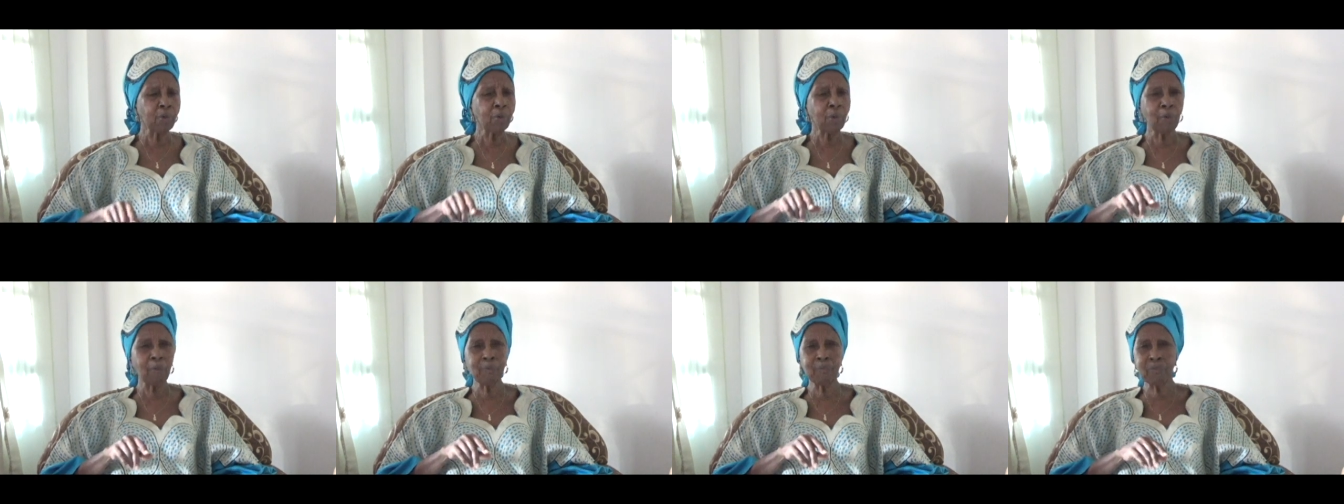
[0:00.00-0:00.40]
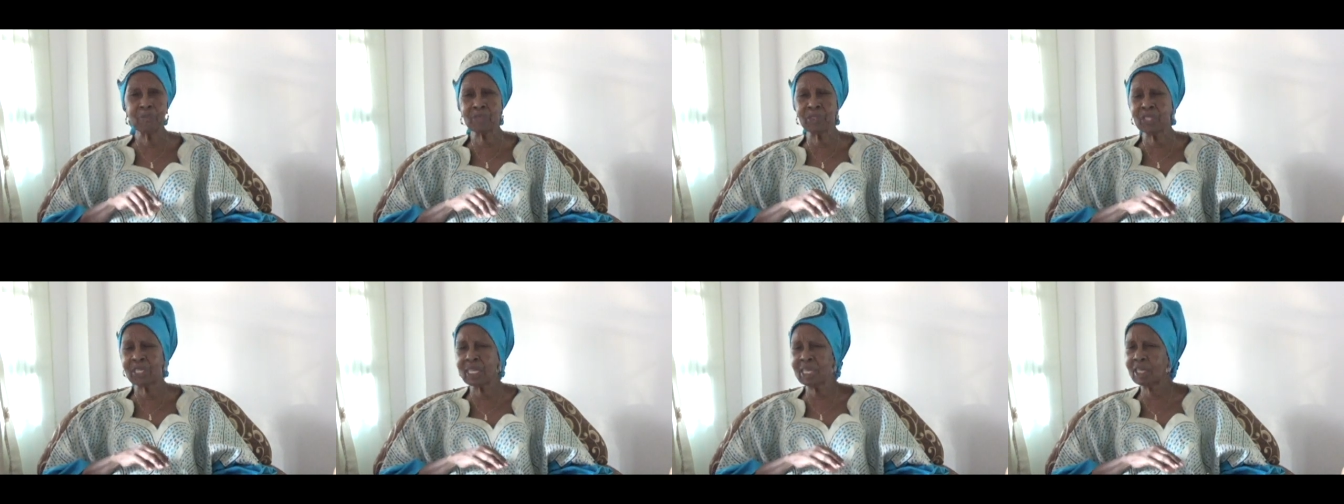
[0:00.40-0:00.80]

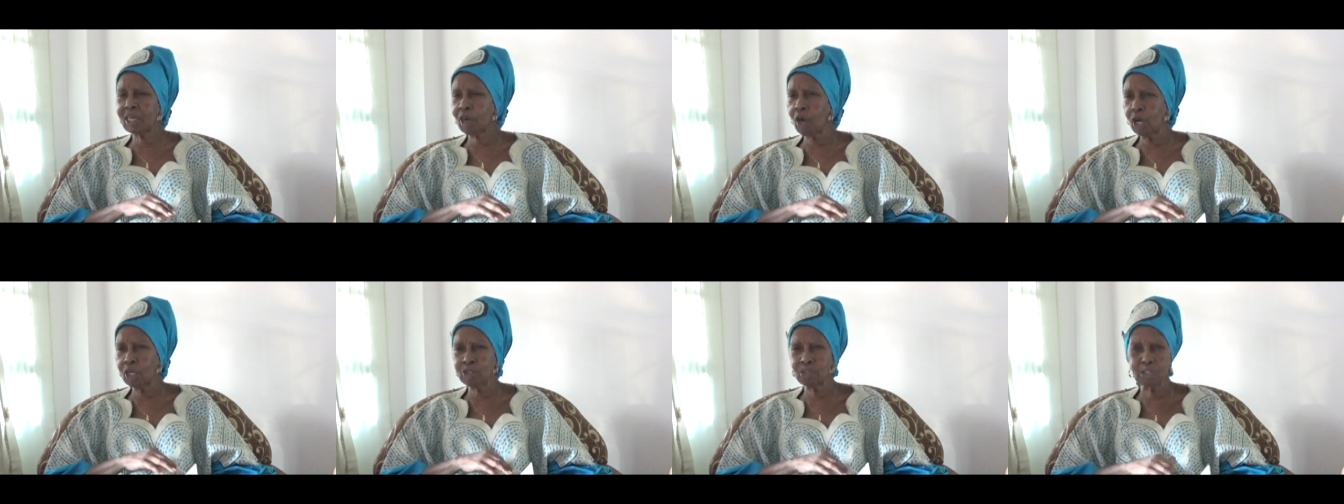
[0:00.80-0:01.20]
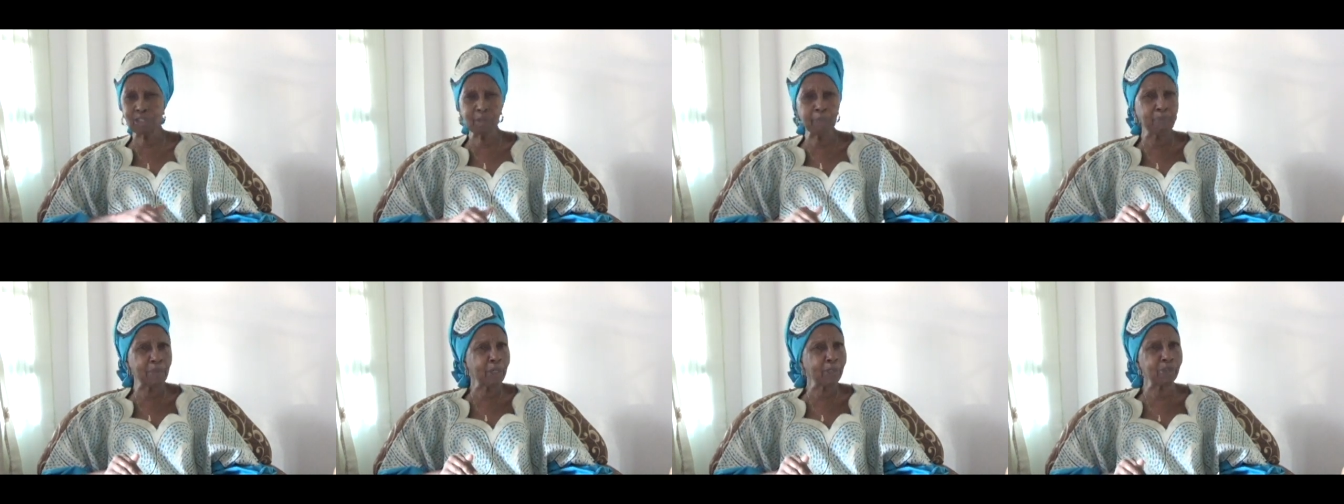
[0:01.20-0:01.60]
So
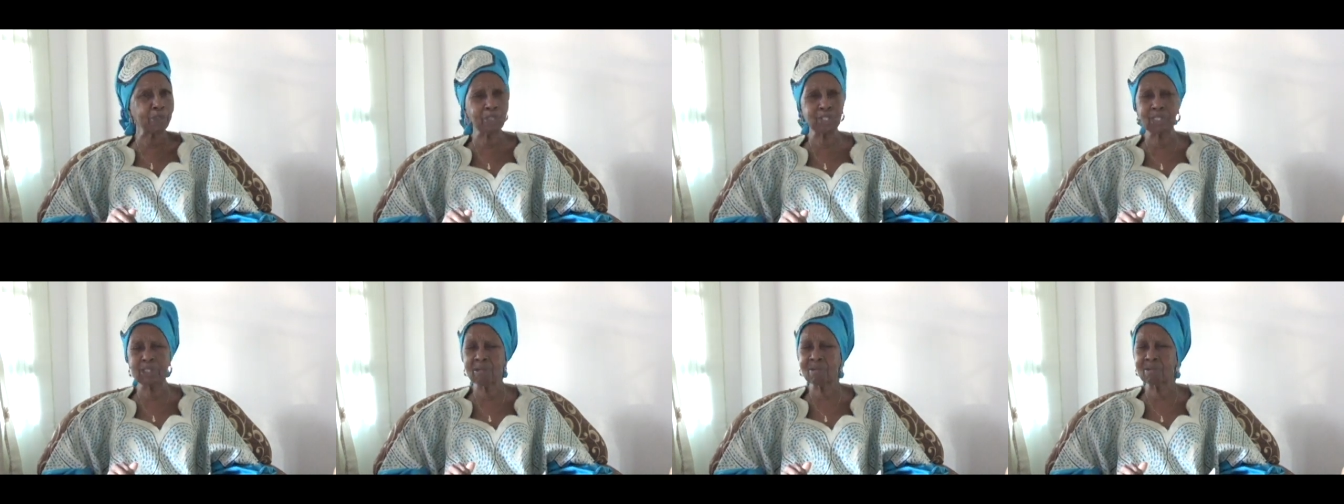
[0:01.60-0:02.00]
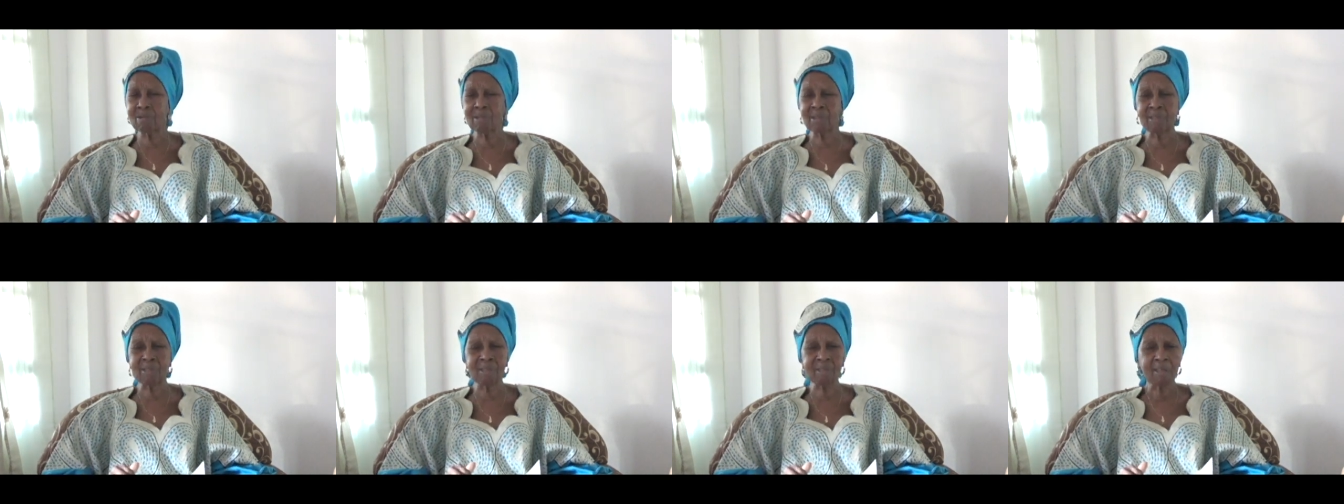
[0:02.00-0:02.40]
the
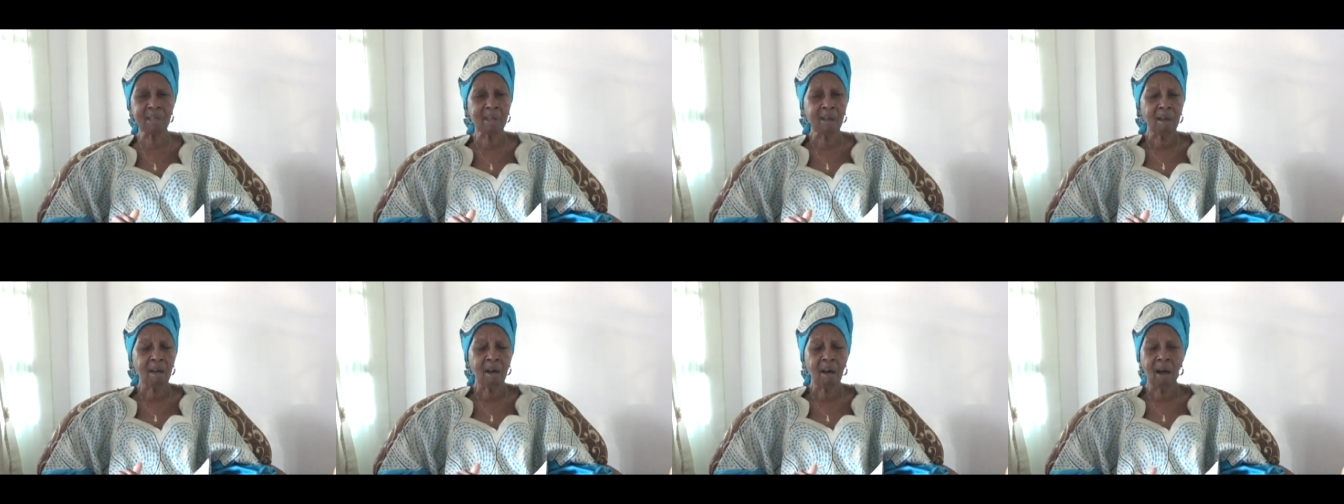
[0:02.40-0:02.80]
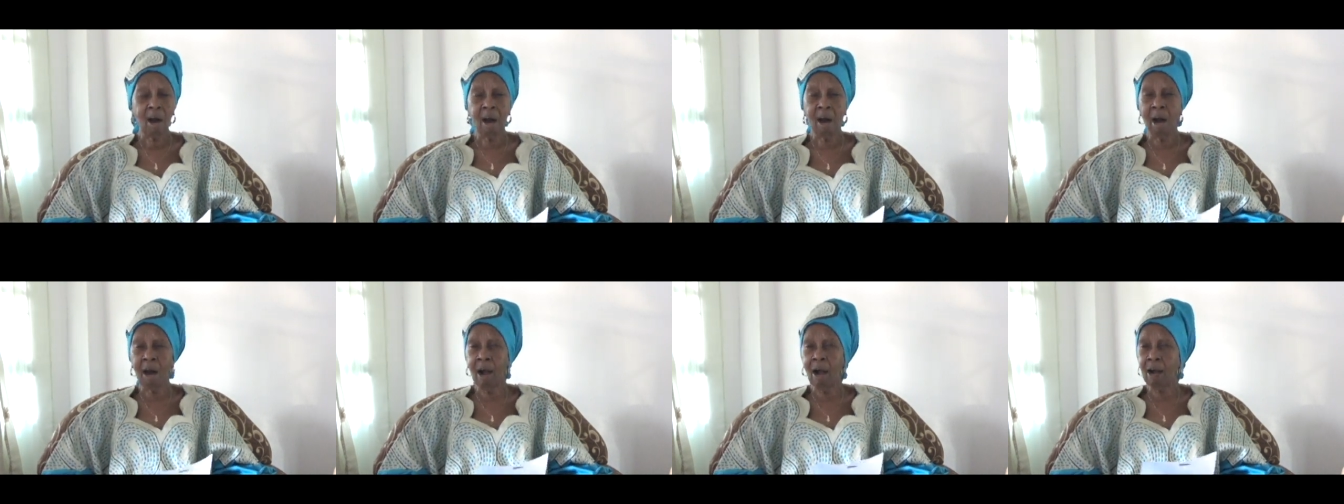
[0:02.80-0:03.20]
contributions
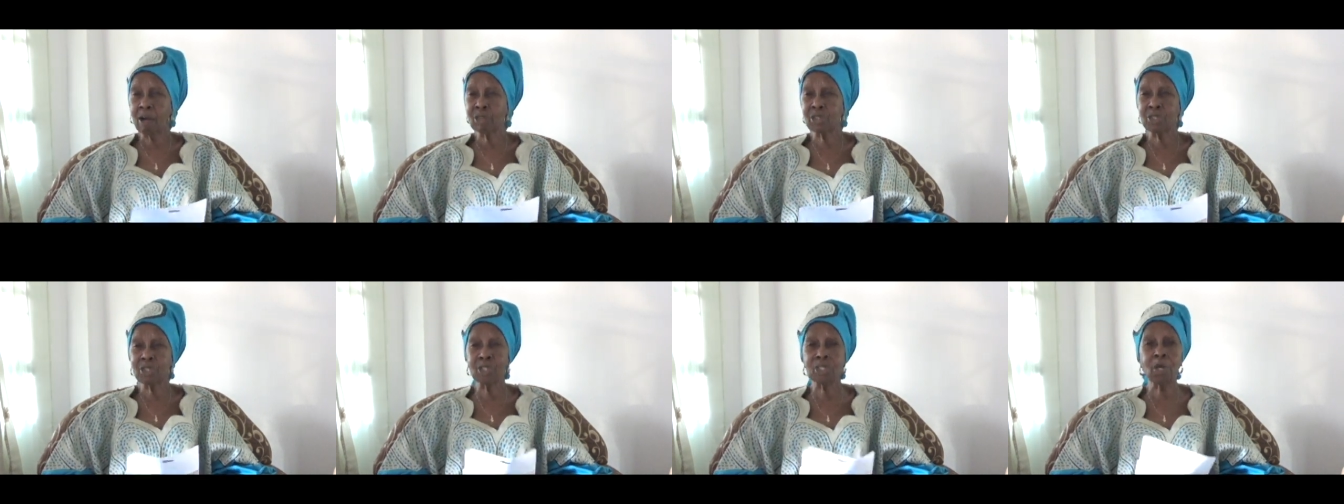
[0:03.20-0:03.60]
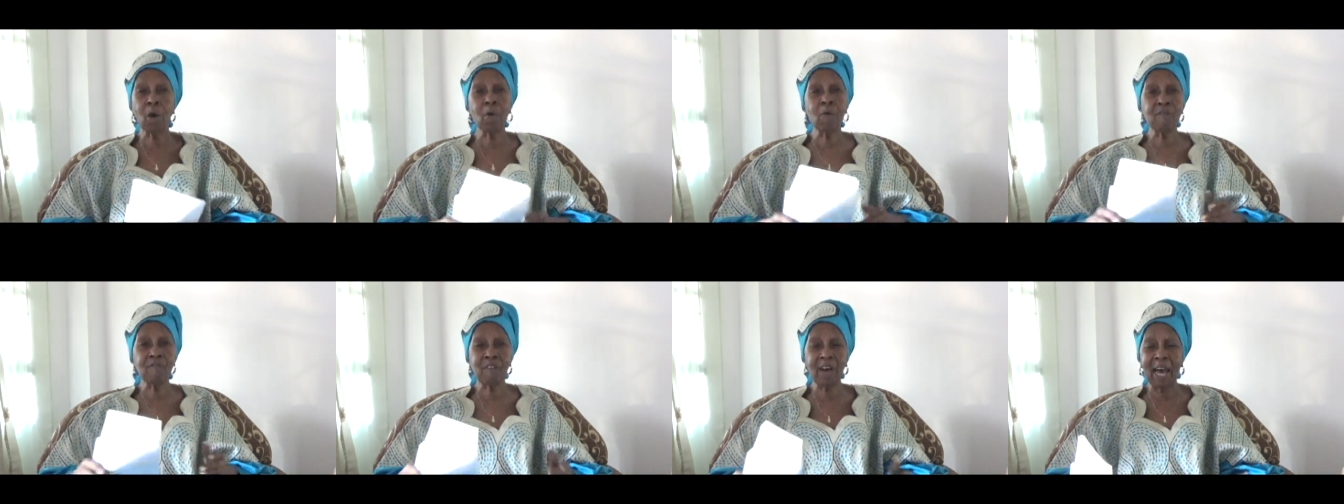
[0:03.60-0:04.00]

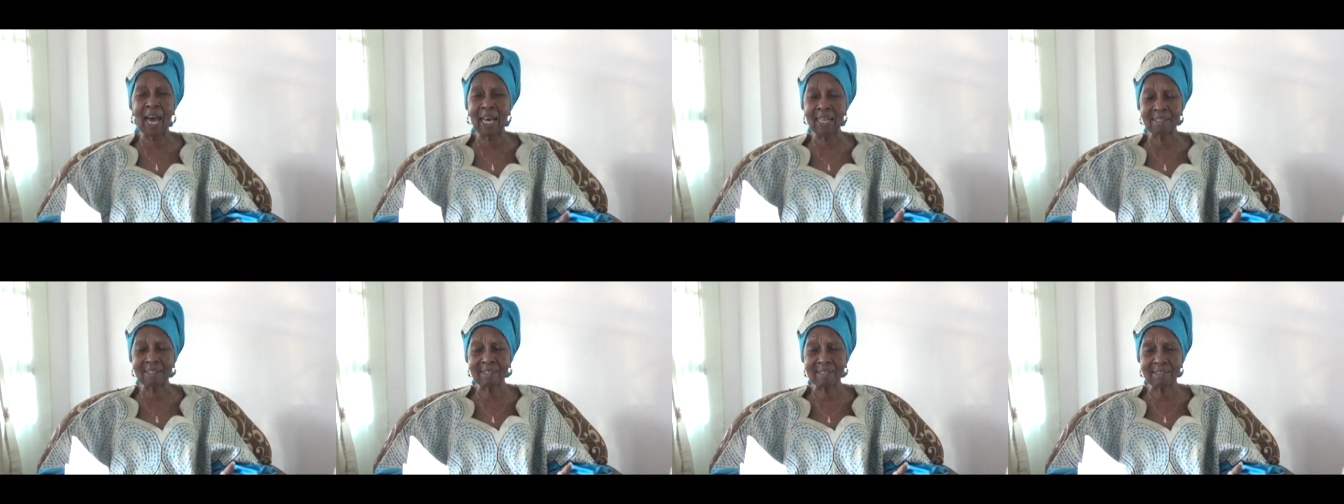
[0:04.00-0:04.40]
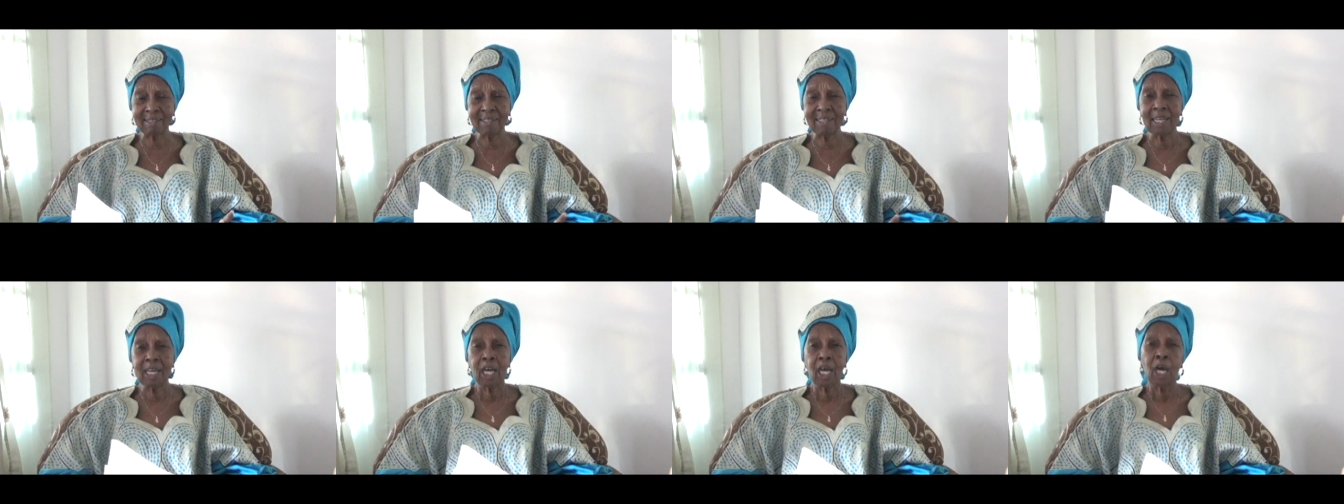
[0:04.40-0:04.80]
are so
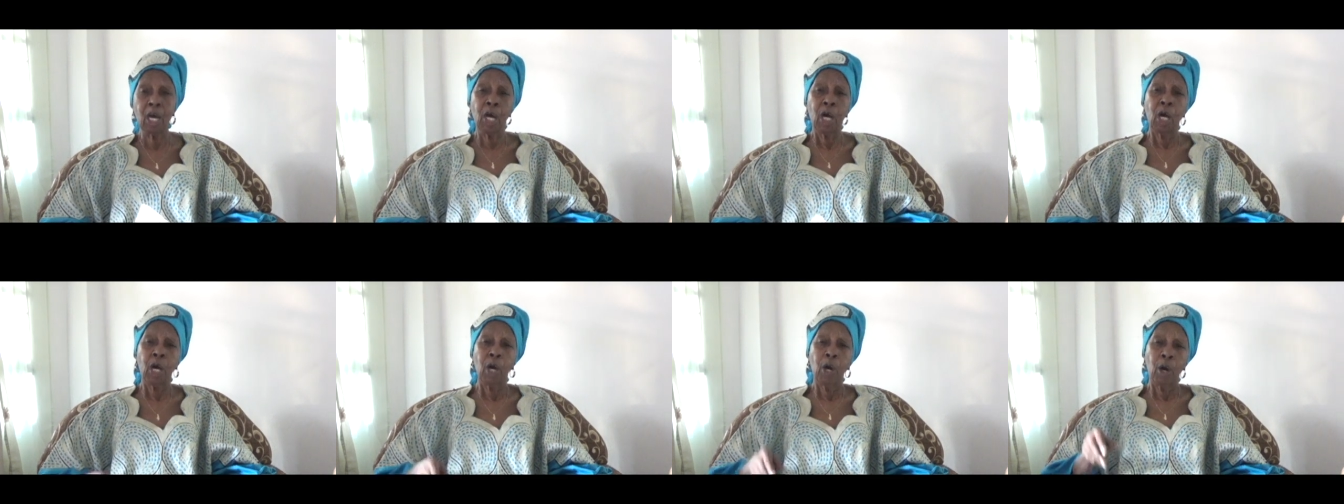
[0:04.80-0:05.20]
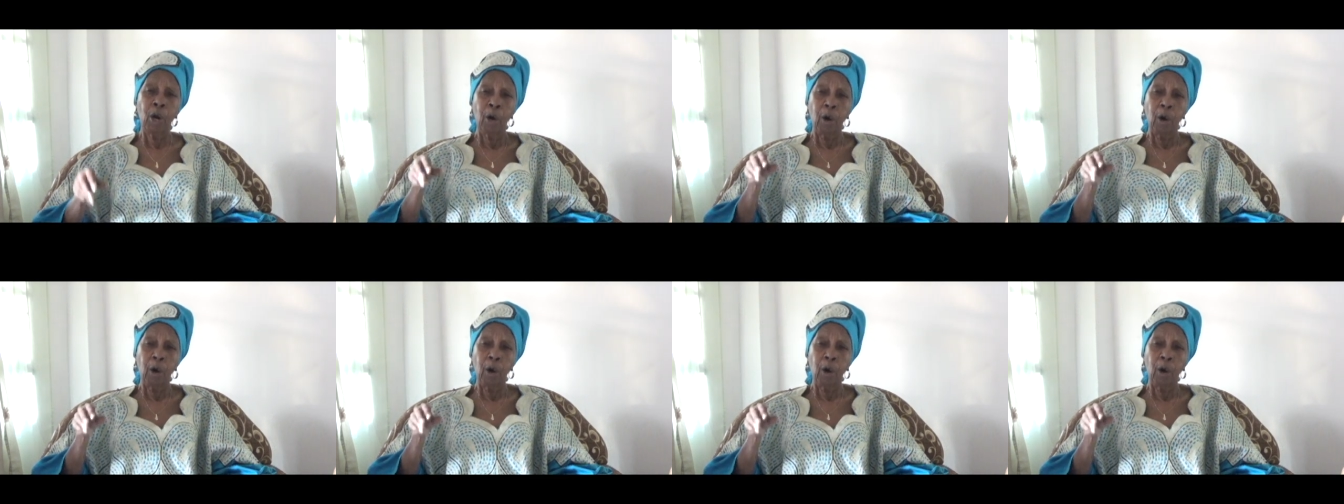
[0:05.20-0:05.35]
vast,